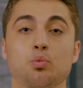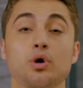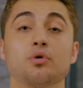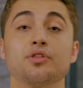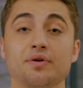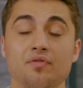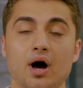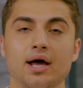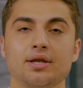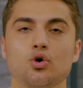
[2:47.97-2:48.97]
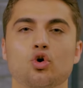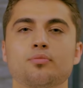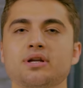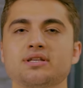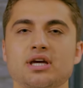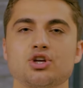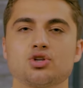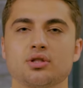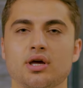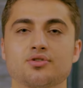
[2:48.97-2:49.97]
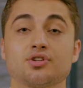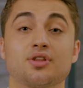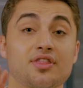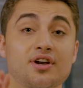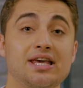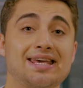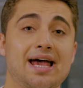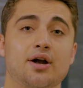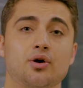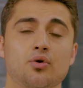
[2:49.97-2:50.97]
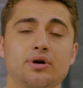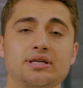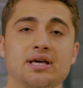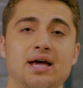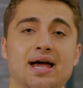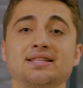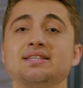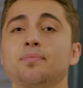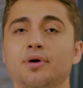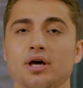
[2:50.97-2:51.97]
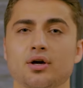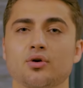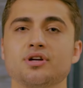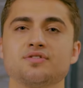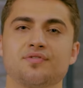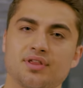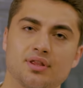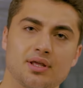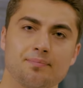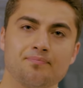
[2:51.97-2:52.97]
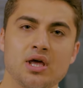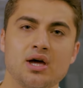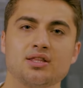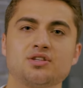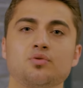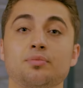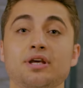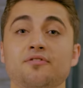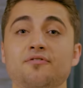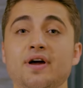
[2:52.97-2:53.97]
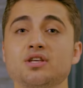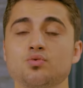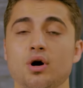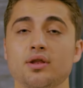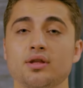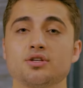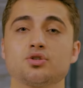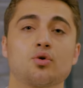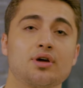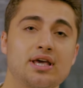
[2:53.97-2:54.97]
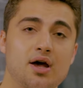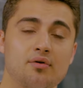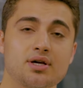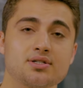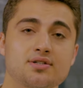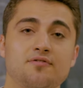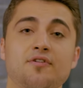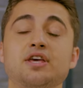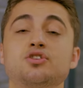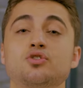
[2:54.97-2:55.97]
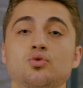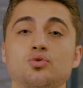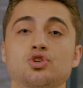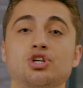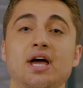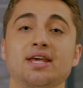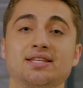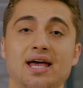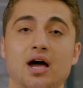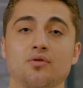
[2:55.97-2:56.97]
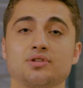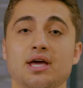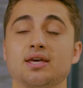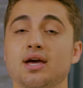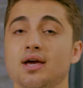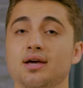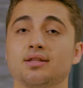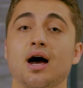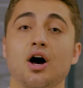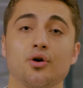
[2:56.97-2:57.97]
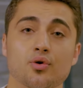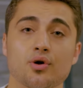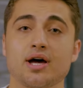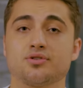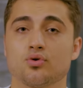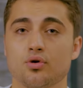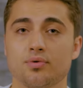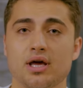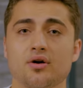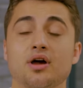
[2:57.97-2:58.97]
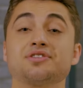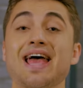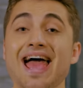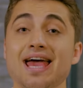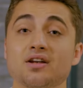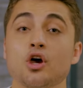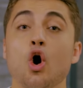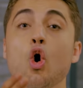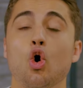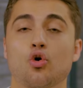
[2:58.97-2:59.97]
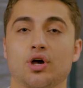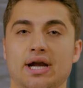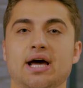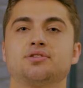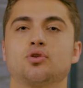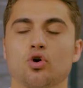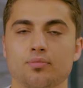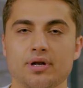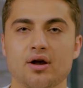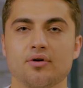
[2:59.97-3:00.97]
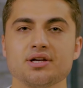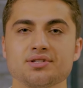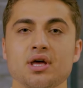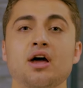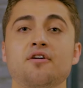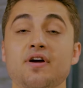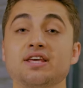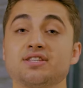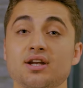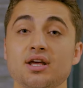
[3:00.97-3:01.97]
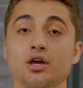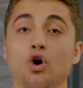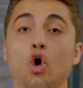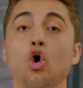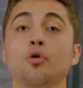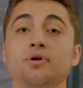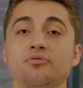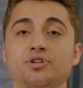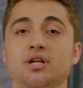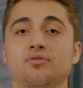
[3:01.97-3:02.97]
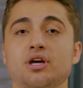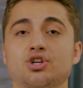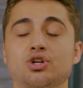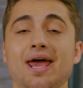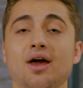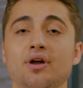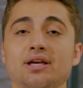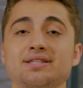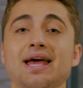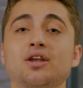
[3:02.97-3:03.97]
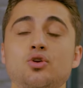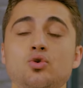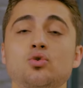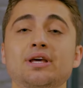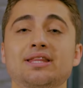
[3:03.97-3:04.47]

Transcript: We will divide the urbanization layers into three categories and subcategories within them. This will be the phase 1, historic areas, phase 2, shanty towns, aka the unorganized urban areas, and organized urban areas, phase 3, urban regeneration areas, and newly